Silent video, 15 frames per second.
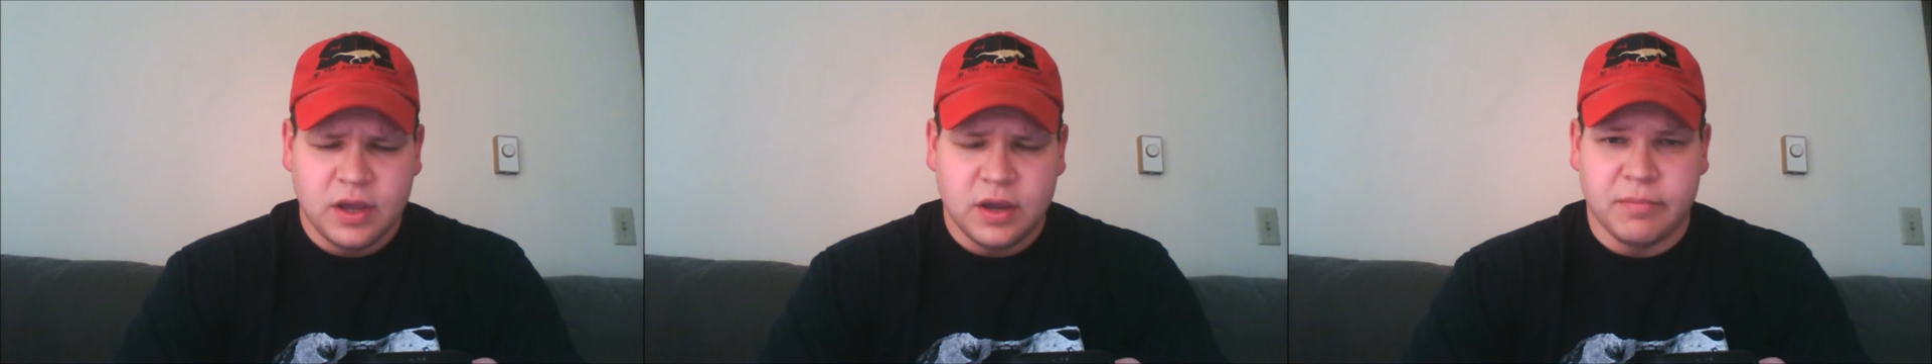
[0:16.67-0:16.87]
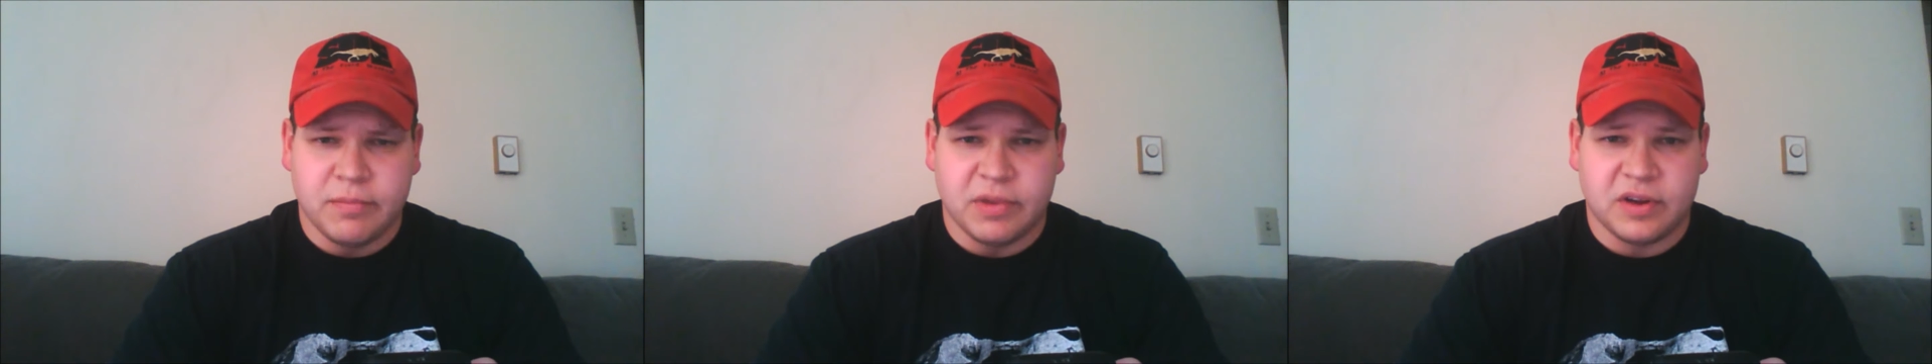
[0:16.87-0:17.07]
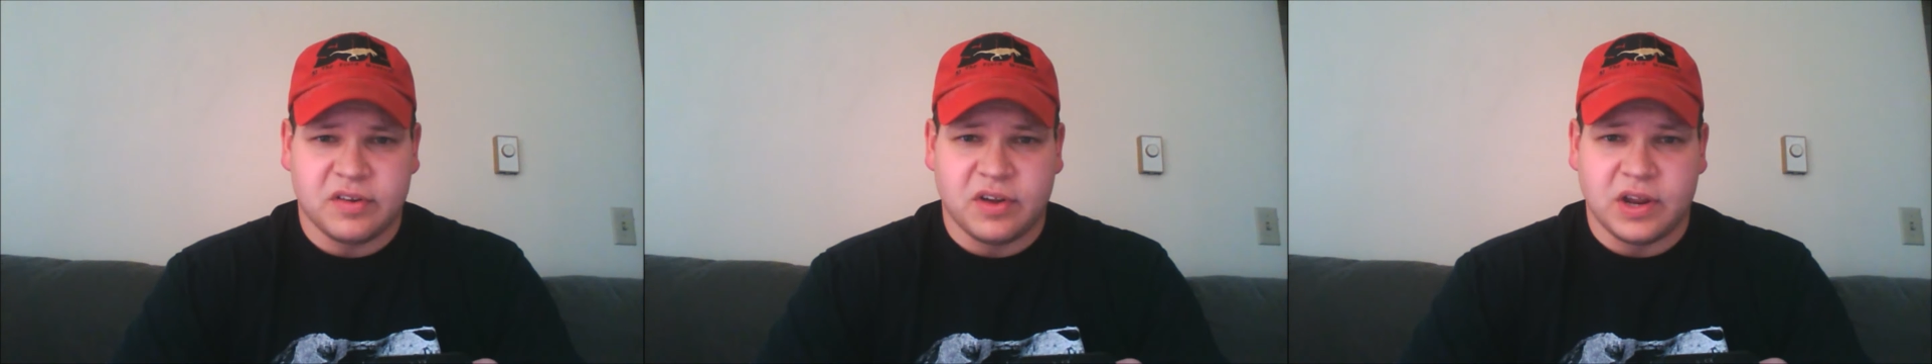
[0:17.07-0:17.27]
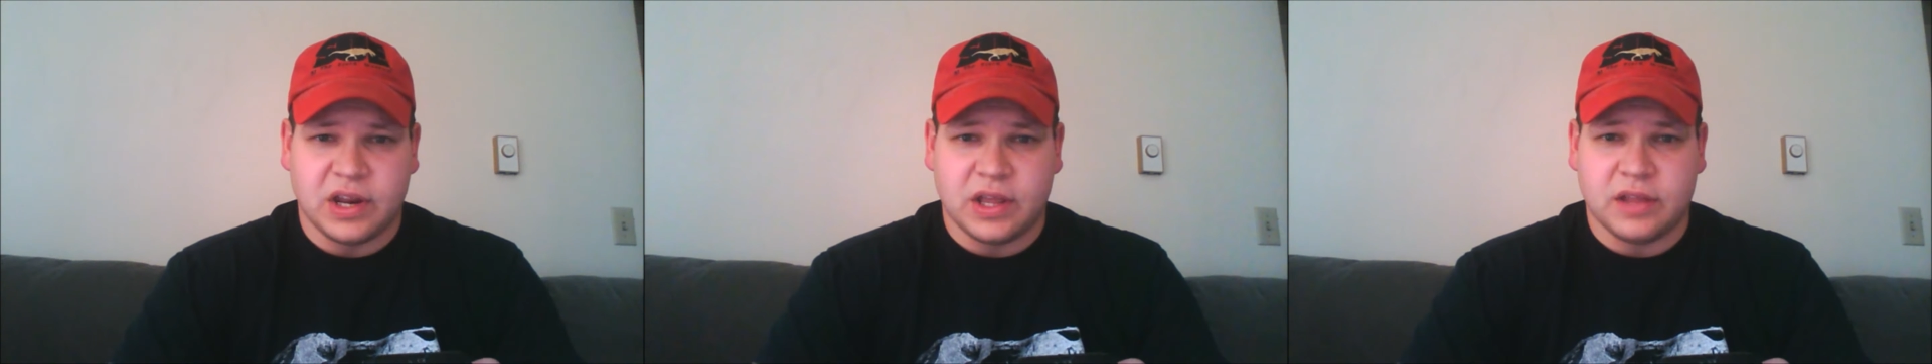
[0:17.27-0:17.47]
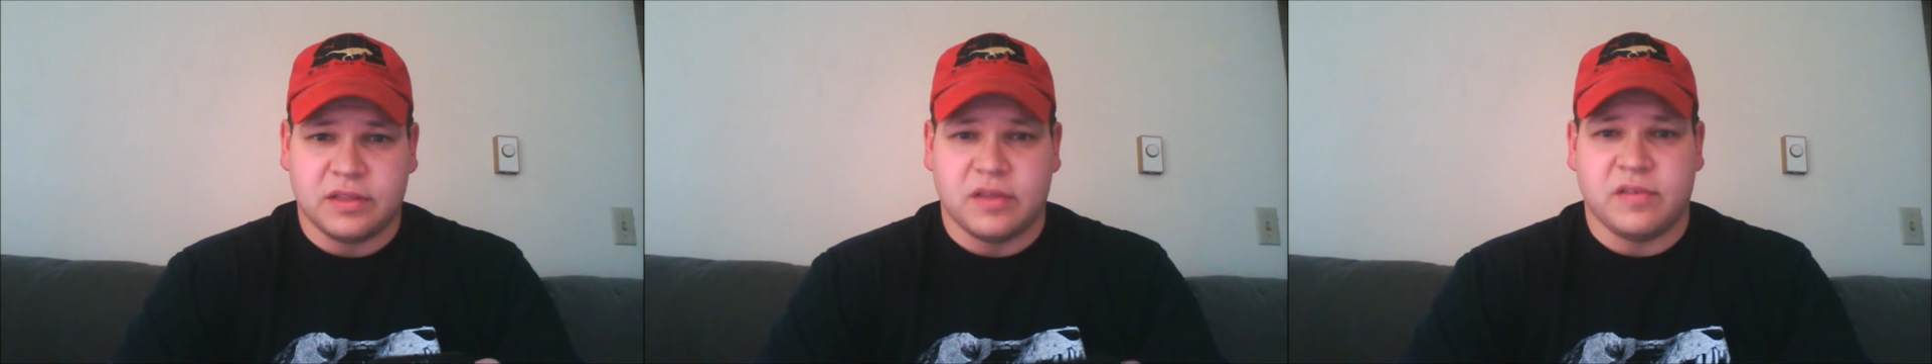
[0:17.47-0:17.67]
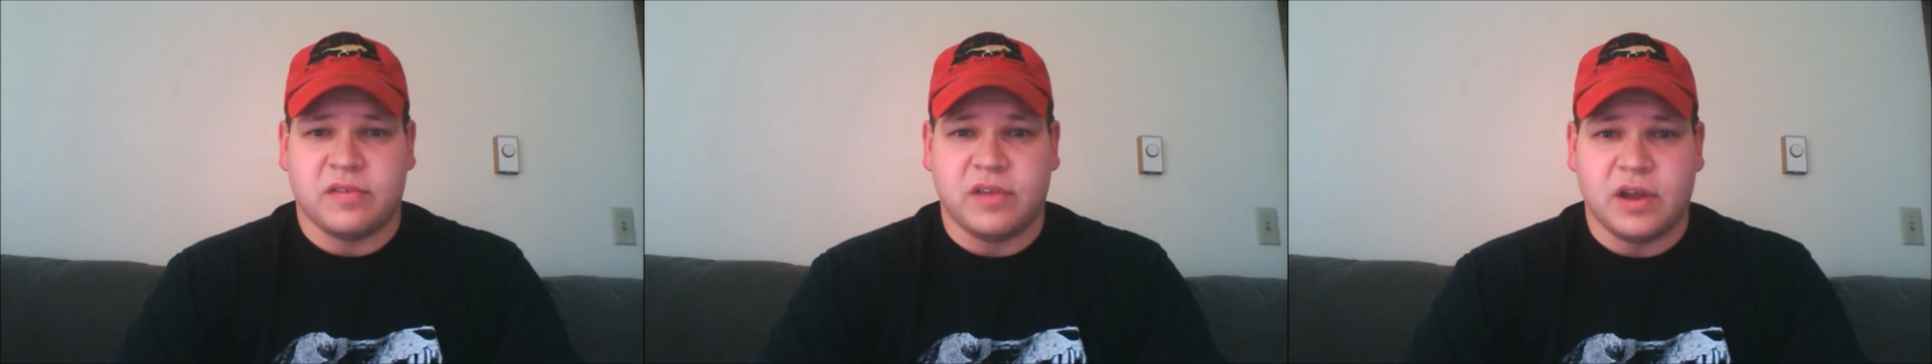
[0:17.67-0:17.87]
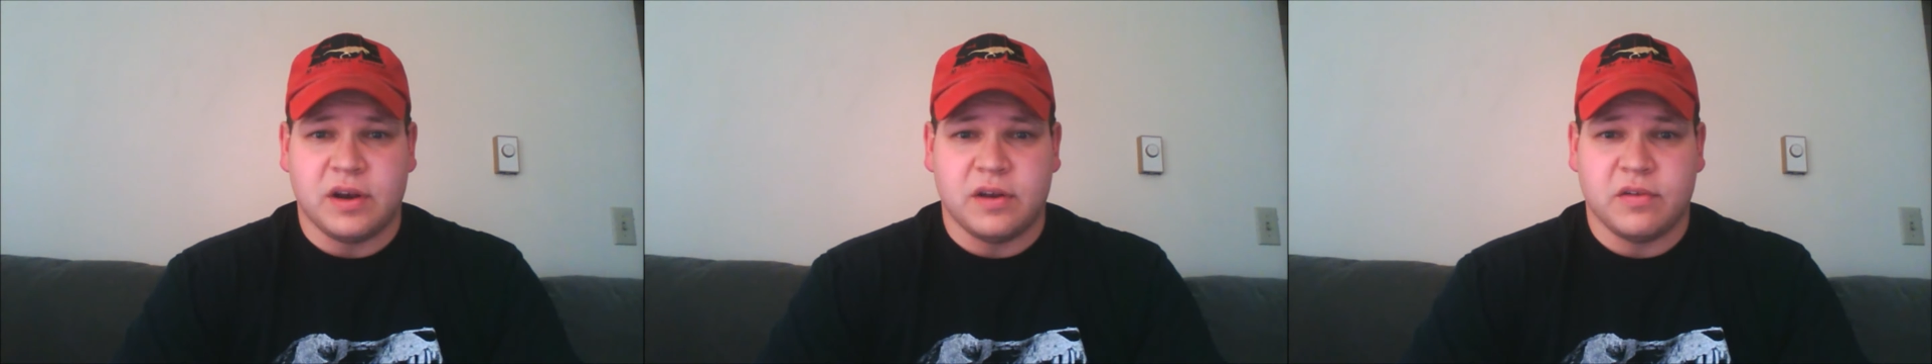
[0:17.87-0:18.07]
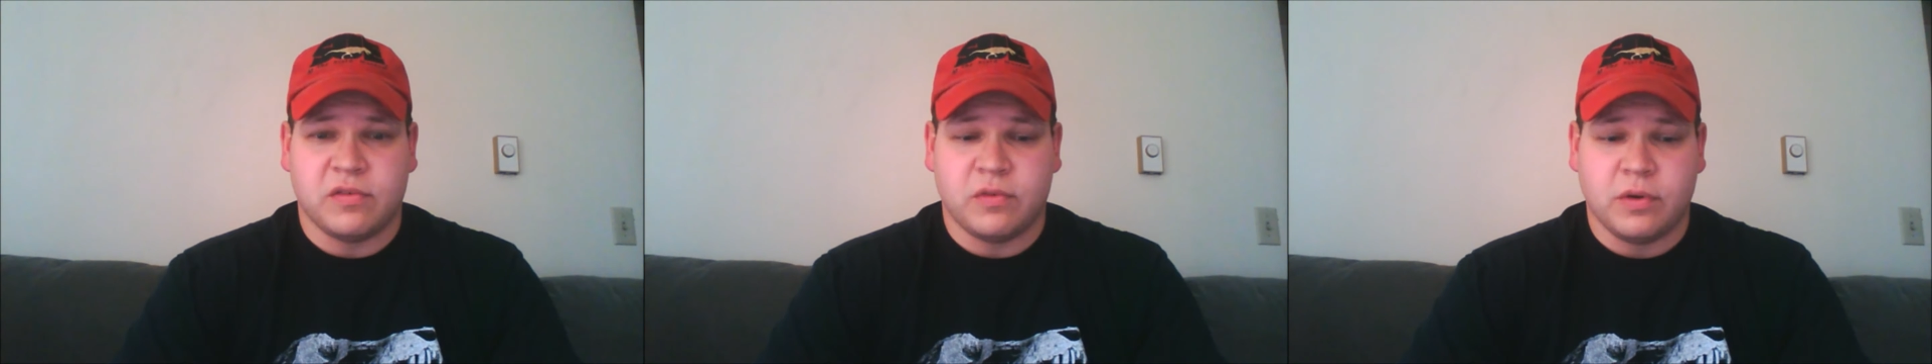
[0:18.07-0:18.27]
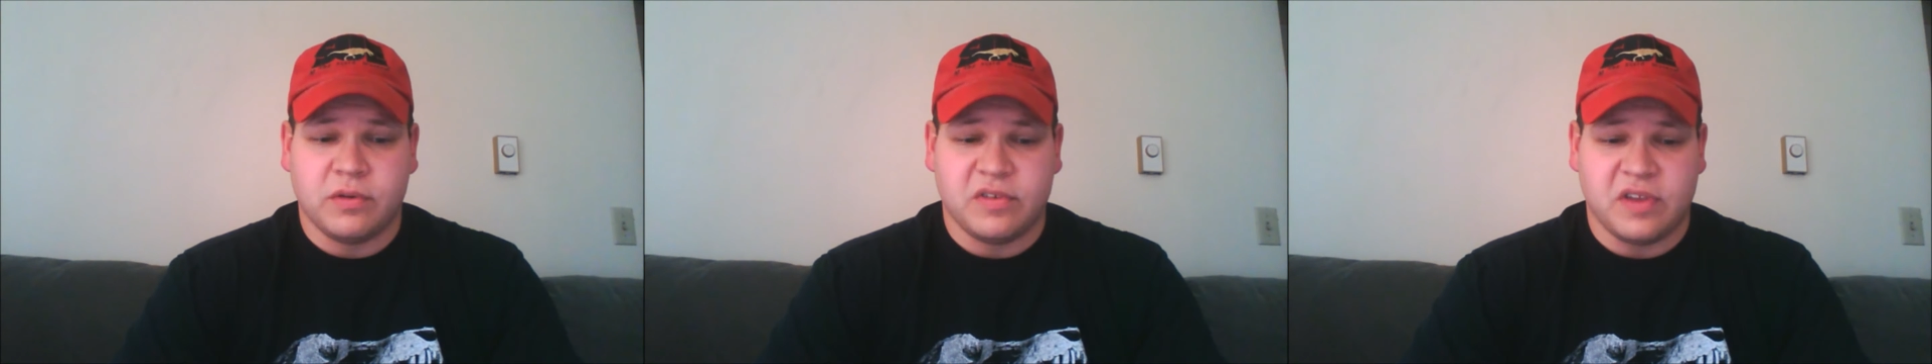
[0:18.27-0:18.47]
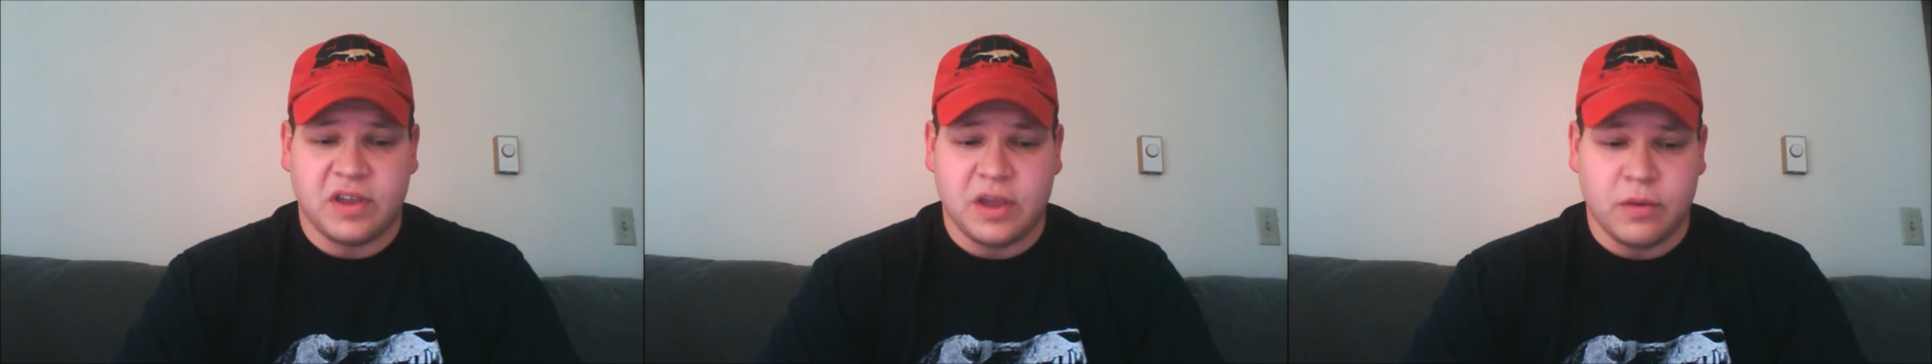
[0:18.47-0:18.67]
I'm actually going to get this done as
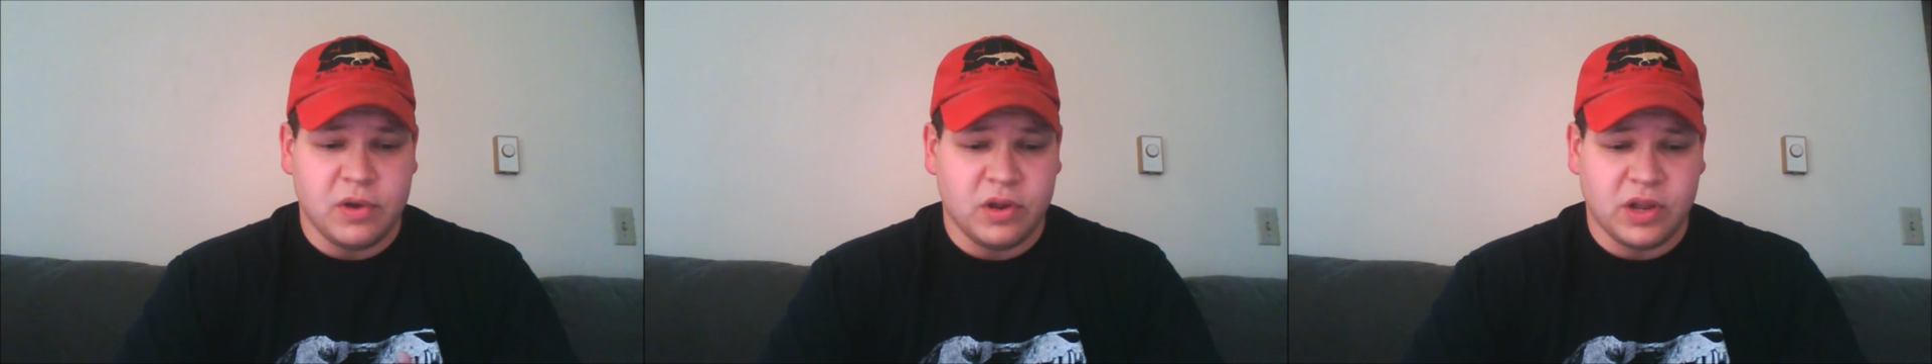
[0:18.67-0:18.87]
quick as I can.